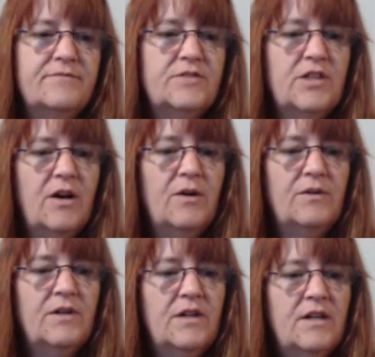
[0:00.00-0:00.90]

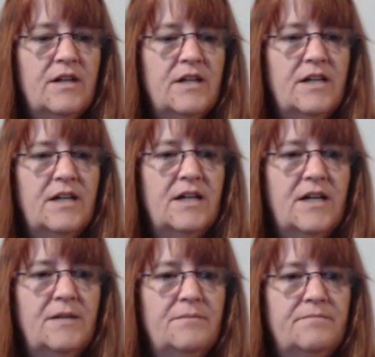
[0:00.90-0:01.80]
So,
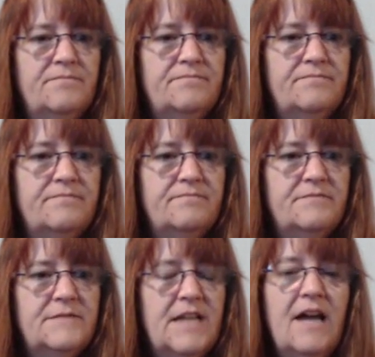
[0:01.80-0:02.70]
yeah.
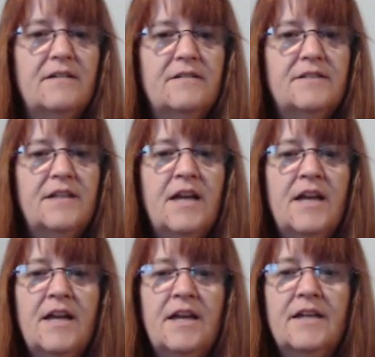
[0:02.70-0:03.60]

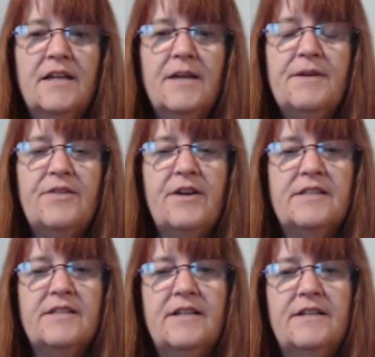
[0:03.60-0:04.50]
Give me your
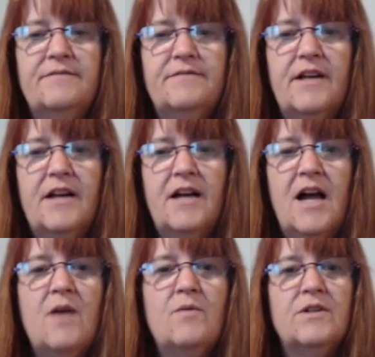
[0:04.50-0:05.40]
thoughts on it.
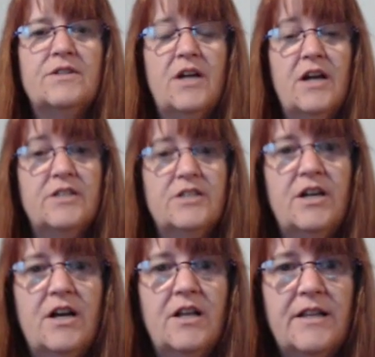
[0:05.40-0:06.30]
I will talk to
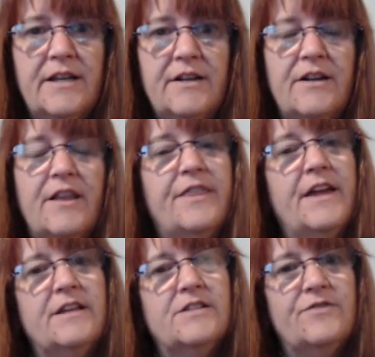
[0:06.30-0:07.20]
y'all later.
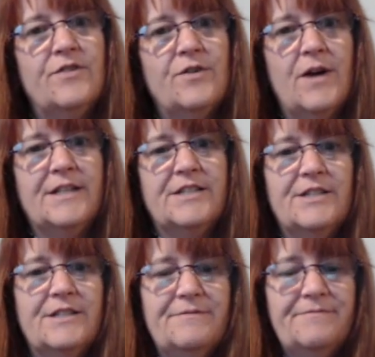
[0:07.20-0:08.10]
Thanks for
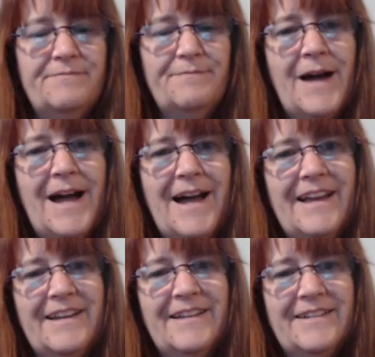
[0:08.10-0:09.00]
watching.
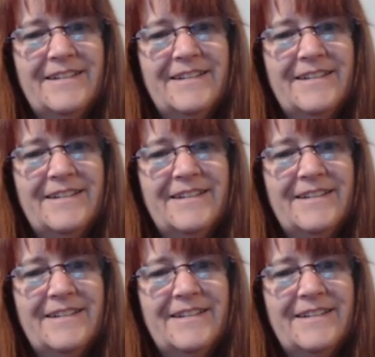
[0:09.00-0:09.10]
Bye.